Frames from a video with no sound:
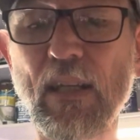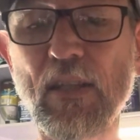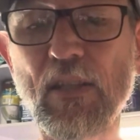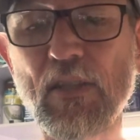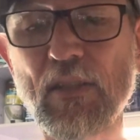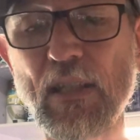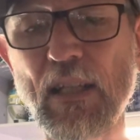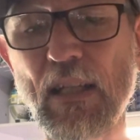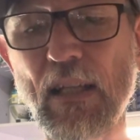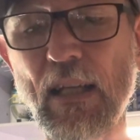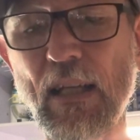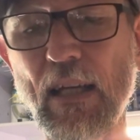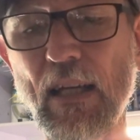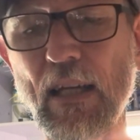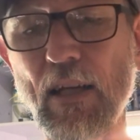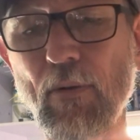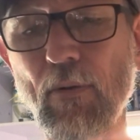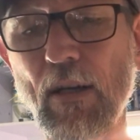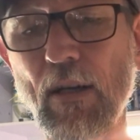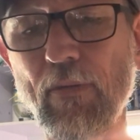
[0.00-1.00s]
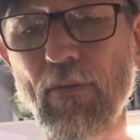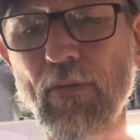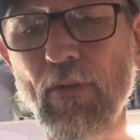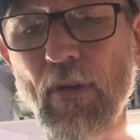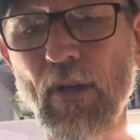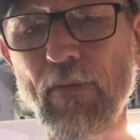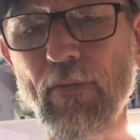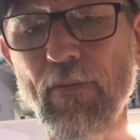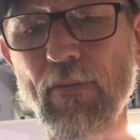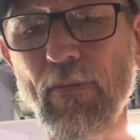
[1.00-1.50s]
you just get a craft
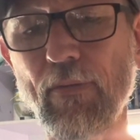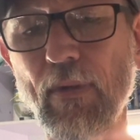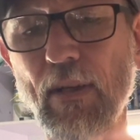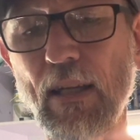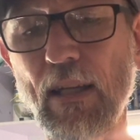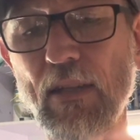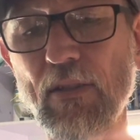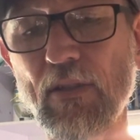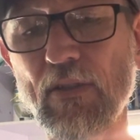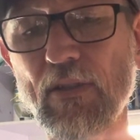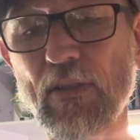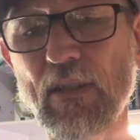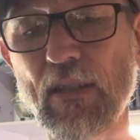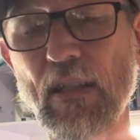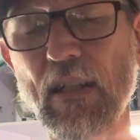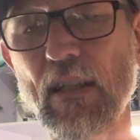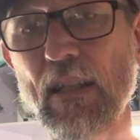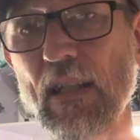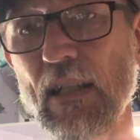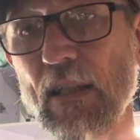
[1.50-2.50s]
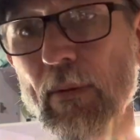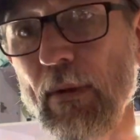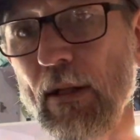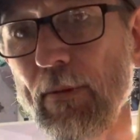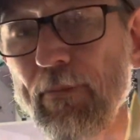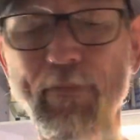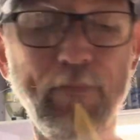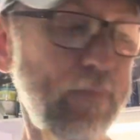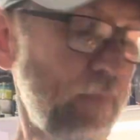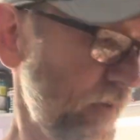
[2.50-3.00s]
knife and just sort of clean them
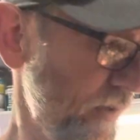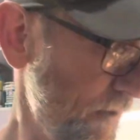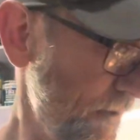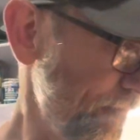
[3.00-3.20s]
out. Right.